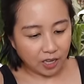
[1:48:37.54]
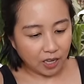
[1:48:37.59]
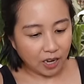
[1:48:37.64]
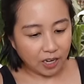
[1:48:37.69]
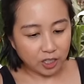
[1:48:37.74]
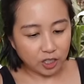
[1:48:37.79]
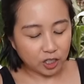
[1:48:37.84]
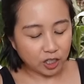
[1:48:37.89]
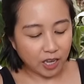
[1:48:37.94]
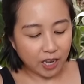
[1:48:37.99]
I
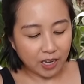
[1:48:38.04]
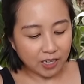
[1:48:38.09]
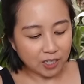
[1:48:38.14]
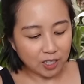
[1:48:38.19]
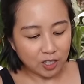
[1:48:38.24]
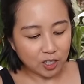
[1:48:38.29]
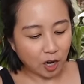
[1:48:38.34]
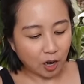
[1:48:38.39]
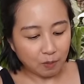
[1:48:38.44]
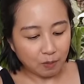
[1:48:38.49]
just can't
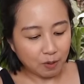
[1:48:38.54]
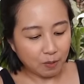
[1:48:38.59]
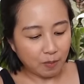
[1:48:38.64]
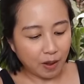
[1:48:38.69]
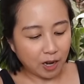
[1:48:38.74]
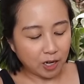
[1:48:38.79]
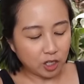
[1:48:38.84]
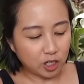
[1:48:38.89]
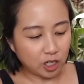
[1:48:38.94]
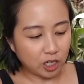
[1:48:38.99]
stop
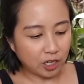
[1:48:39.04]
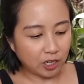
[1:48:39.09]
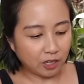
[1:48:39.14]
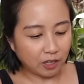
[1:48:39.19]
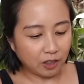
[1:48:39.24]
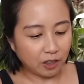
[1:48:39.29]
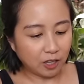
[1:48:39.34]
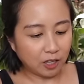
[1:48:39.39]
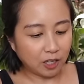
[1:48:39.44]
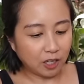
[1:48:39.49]
imagining,
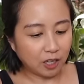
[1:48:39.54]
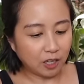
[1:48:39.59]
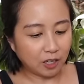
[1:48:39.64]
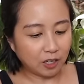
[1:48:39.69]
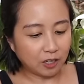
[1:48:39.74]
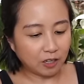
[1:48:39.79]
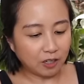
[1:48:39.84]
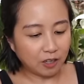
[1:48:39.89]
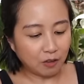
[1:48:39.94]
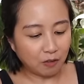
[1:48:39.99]

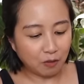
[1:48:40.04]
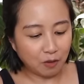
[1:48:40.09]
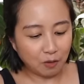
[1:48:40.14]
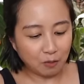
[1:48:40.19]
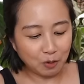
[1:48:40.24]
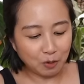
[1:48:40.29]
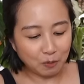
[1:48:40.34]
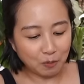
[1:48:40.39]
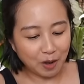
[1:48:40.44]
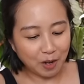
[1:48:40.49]
thinking if it
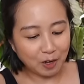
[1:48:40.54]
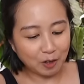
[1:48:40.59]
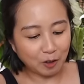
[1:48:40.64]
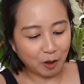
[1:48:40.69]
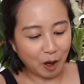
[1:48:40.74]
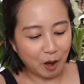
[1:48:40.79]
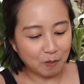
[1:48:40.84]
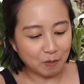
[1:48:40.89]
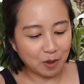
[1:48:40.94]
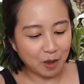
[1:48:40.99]
were my
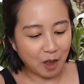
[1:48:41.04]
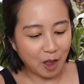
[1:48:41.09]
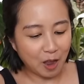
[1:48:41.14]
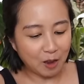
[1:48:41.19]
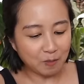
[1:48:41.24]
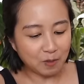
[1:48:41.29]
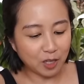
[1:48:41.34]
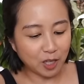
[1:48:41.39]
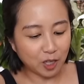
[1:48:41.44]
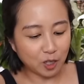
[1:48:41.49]
grandma,
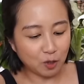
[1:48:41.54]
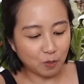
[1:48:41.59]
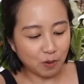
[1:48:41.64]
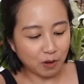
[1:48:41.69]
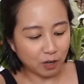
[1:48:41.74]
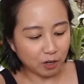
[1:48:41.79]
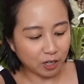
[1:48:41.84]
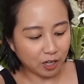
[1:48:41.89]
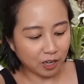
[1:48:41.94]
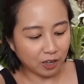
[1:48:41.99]
I'd be like, you
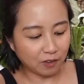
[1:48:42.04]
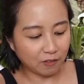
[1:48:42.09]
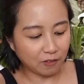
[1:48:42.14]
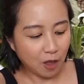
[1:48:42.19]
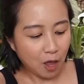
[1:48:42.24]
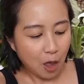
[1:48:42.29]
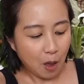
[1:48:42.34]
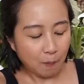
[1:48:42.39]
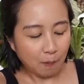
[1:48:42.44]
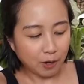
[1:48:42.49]
better give
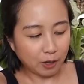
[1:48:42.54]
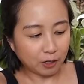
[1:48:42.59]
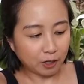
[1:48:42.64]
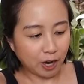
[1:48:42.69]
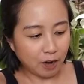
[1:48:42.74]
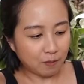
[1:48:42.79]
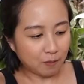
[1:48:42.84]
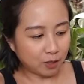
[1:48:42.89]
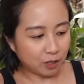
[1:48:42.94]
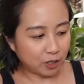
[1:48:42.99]
my
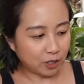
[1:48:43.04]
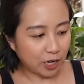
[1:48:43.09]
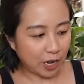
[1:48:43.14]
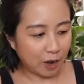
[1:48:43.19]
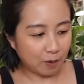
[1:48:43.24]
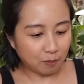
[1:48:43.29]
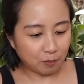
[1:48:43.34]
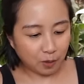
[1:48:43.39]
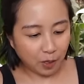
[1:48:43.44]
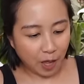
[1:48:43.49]
grandma her
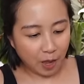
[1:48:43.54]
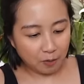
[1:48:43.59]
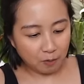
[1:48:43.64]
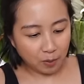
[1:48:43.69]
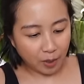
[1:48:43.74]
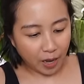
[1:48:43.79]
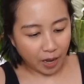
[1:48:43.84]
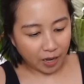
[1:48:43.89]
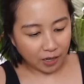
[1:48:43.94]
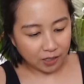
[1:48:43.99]
damn plant
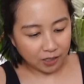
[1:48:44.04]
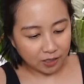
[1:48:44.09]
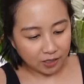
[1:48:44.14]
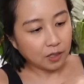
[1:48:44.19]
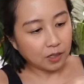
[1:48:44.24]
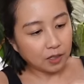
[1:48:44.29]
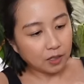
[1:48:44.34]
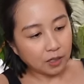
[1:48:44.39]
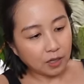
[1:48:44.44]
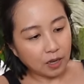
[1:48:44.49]
back.
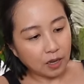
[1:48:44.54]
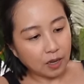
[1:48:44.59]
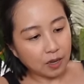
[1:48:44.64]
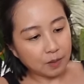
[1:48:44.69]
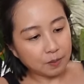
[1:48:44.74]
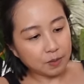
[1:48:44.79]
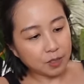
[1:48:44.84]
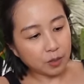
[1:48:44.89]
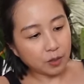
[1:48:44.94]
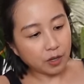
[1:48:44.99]

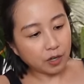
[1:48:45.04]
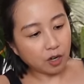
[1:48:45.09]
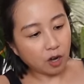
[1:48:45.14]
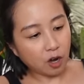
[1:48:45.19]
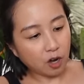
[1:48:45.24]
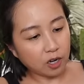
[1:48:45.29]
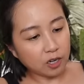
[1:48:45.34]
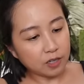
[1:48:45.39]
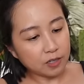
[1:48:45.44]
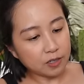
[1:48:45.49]
So there
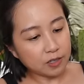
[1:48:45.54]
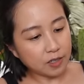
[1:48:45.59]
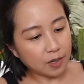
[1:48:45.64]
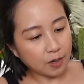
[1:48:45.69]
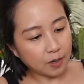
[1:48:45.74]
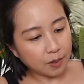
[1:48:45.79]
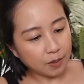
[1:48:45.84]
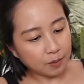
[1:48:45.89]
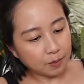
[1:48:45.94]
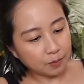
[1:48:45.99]
are
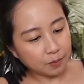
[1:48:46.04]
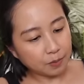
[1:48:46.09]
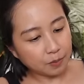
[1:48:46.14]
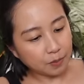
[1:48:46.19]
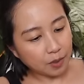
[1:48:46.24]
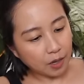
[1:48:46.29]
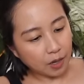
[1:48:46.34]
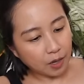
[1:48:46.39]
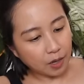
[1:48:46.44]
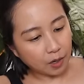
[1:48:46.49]

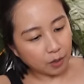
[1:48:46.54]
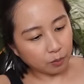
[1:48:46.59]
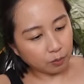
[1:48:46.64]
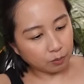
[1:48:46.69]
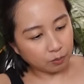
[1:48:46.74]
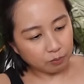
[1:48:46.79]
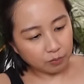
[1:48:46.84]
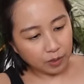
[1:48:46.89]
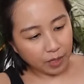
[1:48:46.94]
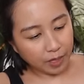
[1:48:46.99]
some
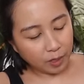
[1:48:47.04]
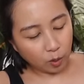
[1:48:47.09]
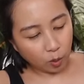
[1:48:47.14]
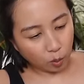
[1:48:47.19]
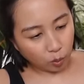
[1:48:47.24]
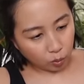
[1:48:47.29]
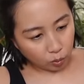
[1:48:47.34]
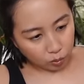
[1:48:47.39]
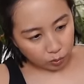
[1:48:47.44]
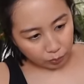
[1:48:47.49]
like
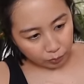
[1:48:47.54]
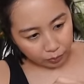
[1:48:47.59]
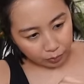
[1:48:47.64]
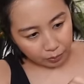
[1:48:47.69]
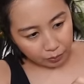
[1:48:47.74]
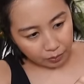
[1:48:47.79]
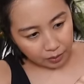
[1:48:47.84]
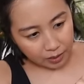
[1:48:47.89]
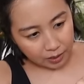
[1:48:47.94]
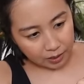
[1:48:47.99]
old
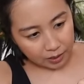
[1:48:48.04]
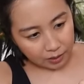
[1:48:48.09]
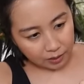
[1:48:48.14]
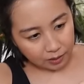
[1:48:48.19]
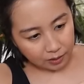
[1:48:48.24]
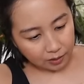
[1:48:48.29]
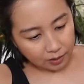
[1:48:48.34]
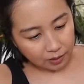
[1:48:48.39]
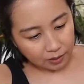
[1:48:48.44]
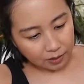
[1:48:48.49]
roots.
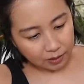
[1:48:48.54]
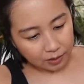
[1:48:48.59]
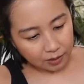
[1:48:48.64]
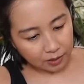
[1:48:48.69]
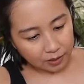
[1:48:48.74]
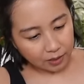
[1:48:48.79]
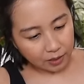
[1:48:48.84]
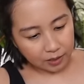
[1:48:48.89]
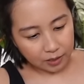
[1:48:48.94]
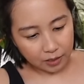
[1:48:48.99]

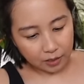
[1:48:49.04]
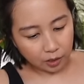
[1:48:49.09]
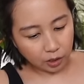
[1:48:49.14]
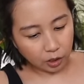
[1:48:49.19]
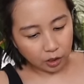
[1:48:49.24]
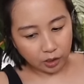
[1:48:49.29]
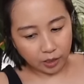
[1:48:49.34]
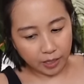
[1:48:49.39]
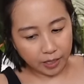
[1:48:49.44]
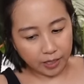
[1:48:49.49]
Doesn't
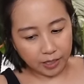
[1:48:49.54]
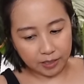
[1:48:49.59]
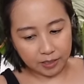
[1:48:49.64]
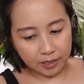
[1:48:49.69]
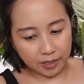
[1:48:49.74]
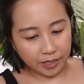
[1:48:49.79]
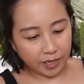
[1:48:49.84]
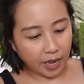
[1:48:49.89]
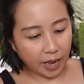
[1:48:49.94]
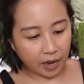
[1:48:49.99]
look like it's
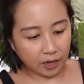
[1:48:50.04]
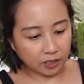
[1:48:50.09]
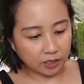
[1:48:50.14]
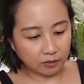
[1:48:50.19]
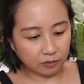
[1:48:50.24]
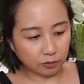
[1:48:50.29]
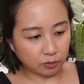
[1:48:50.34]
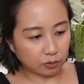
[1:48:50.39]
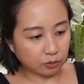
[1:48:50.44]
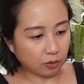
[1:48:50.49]
like
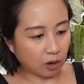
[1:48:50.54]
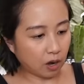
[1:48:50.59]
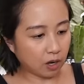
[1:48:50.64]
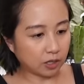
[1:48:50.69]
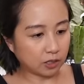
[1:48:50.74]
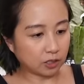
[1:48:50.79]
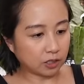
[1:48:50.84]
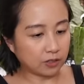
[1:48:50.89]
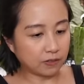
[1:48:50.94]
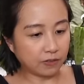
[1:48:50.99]
active root rot.
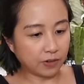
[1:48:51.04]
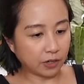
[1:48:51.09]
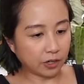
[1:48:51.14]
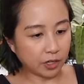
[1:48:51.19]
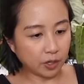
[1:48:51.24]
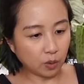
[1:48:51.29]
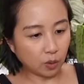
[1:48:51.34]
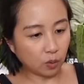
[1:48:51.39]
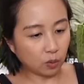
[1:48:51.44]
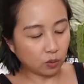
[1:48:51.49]
It looks
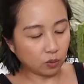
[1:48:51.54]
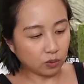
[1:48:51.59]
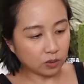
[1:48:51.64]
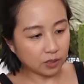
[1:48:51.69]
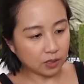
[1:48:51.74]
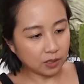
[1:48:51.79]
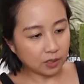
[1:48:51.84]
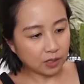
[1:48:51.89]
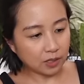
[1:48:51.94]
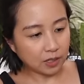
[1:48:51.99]
very
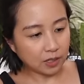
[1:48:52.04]
old,